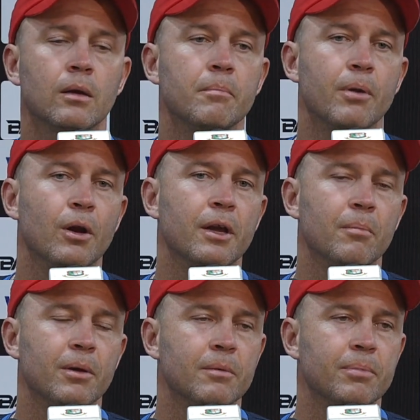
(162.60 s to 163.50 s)
bowling a
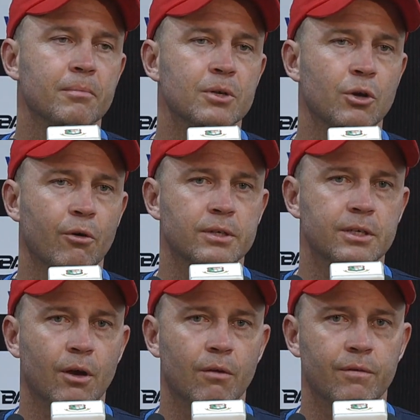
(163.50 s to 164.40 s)
bit, but
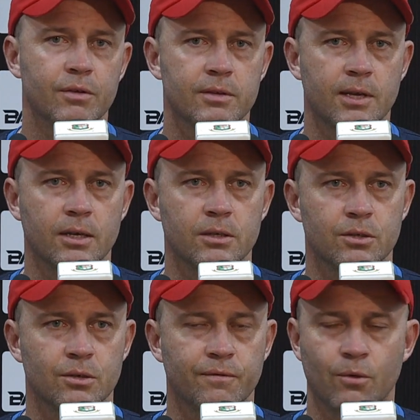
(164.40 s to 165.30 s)
majority overs 10
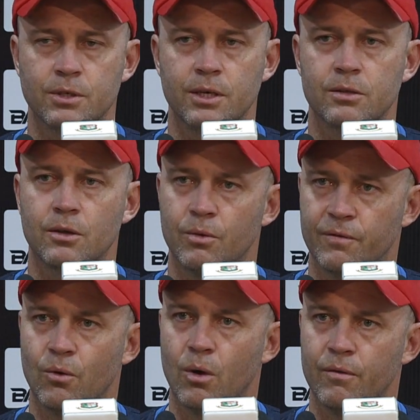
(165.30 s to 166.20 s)
to 40, so with
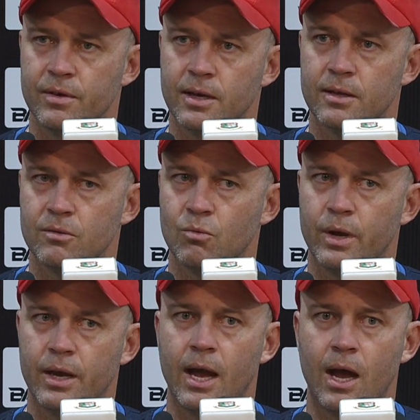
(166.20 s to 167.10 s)
4 overs out,
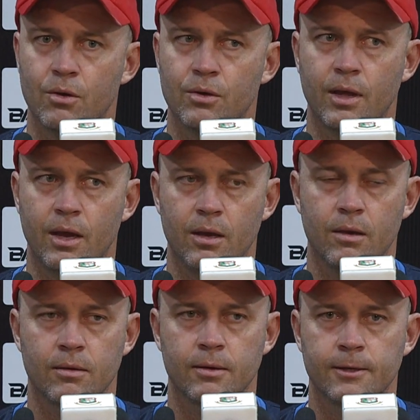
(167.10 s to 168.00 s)
so how do they
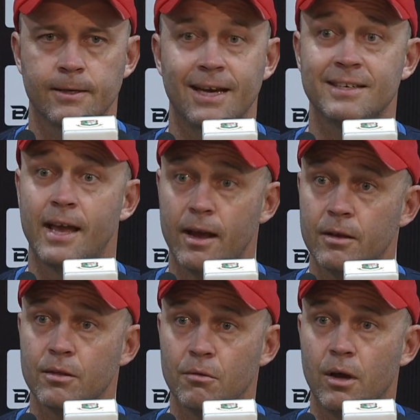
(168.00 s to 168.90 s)
attack
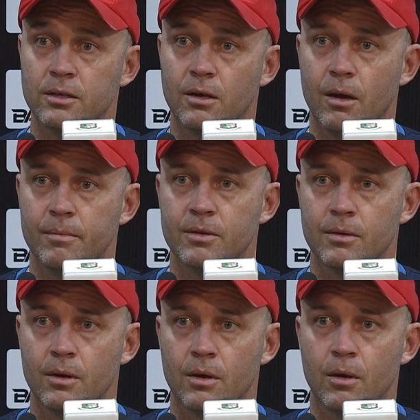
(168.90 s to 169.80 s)
at the right times,
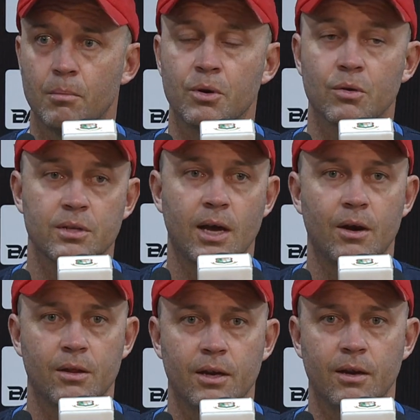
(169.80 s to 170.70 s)
but also
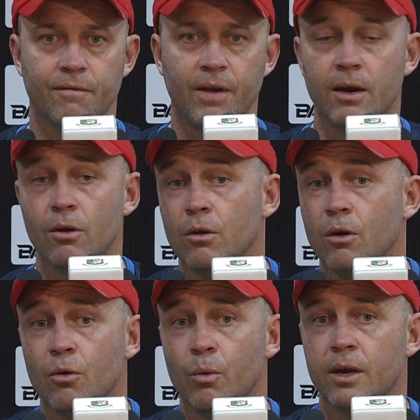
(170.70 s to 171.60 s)
how do they defend
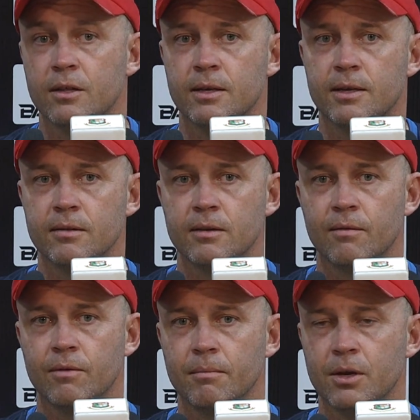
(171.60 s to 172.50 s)
on wickets that doesn't
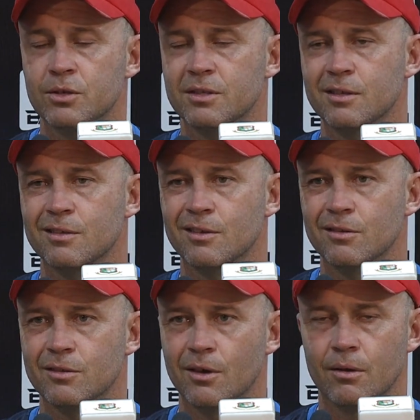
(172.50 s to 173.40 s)
give them much
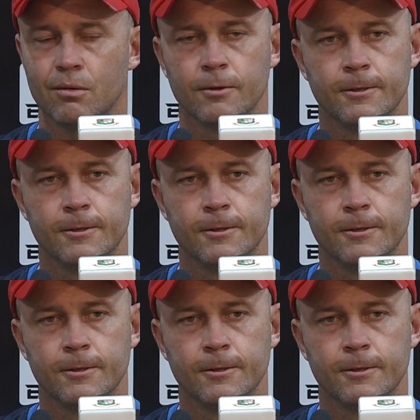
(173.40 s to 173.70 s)
assistance. So